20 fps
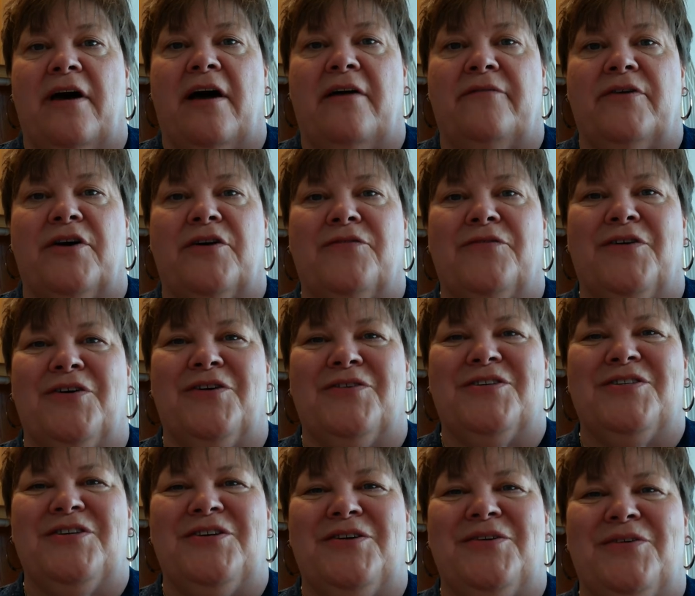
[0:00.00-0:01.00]
of our
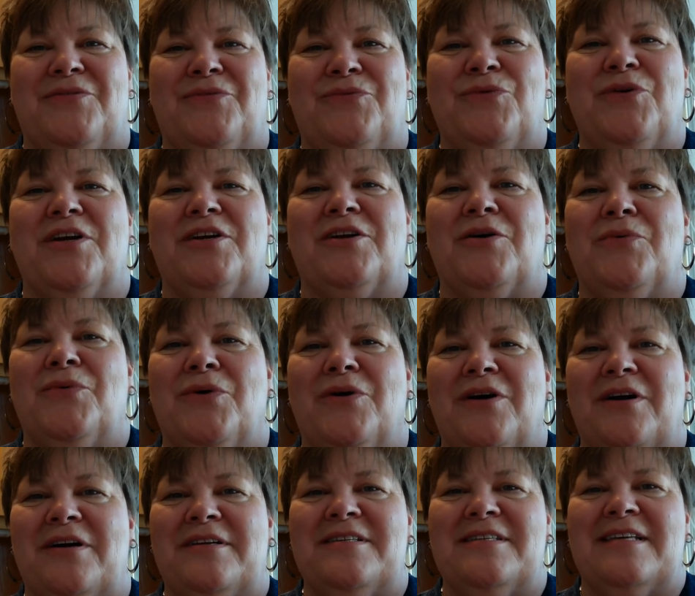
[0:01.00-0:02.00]
folks who won
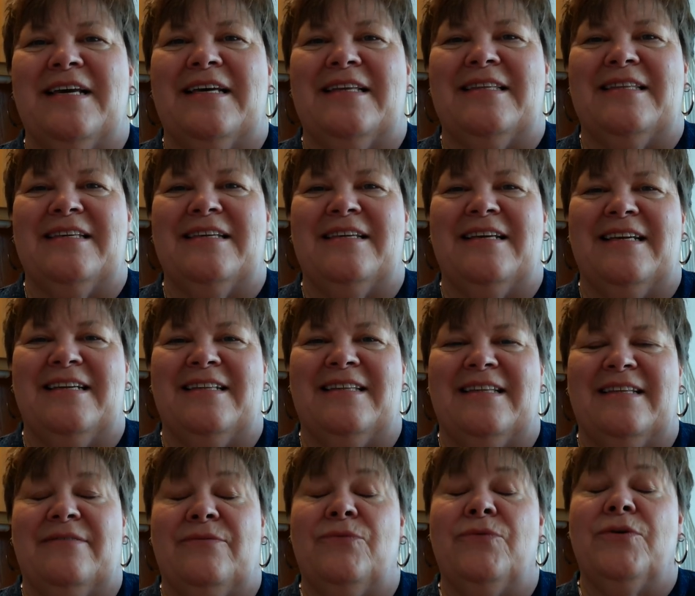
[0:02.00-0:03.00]
awards at the, and
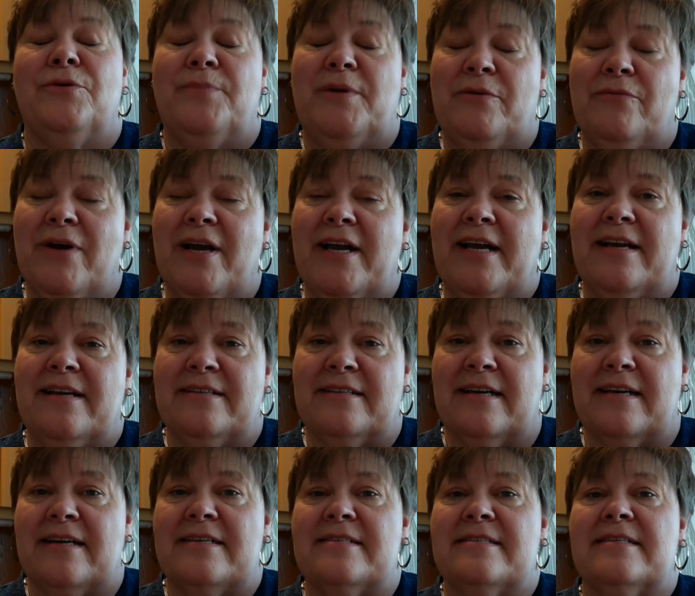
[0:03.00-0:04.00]
will be
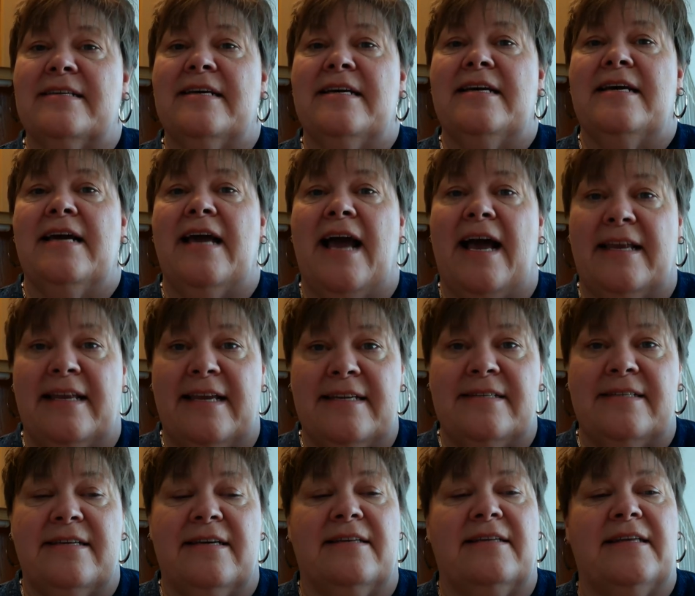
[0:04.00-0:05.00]
recognized at
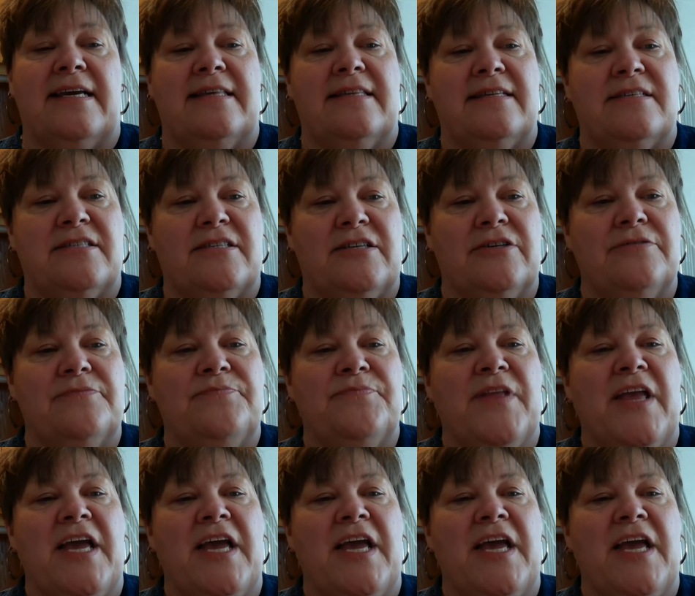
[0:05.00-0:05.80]
AZLA this year.